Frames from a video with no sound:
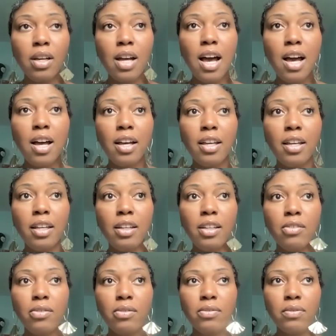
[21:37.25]
I
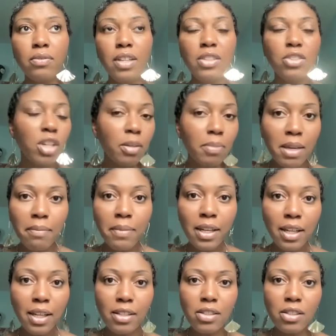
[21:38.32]
it took me a
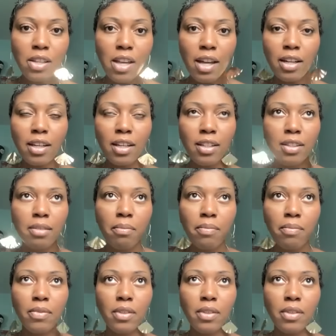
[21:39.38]
minute to kind of get the